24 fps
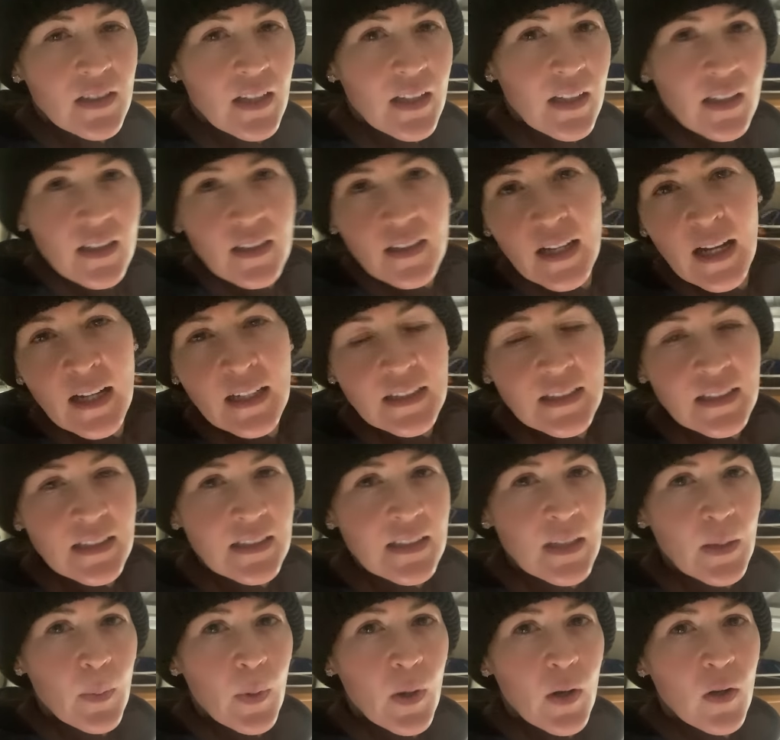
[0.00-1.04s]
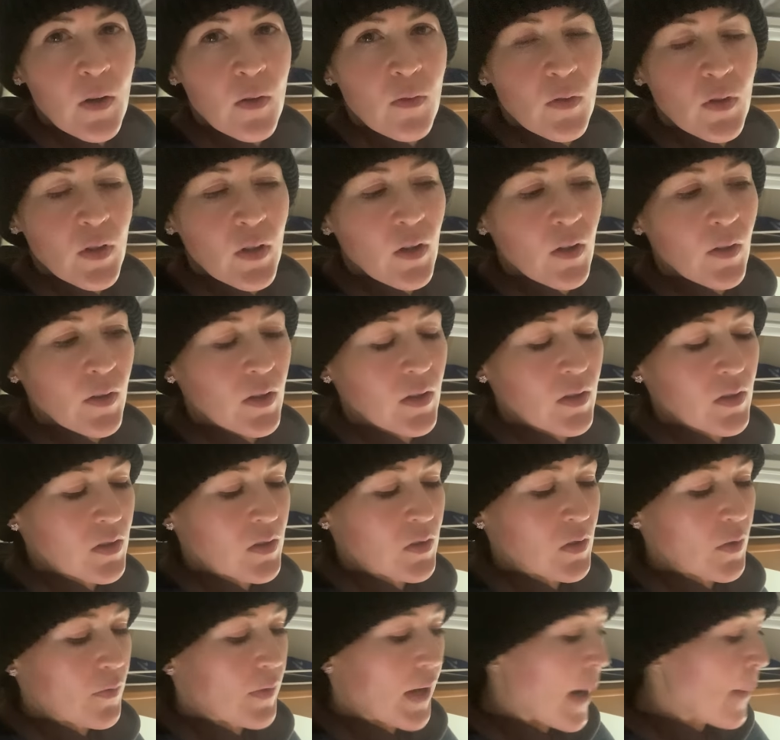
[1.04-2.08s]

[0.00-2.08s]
like anti-tip over and all the other stuff.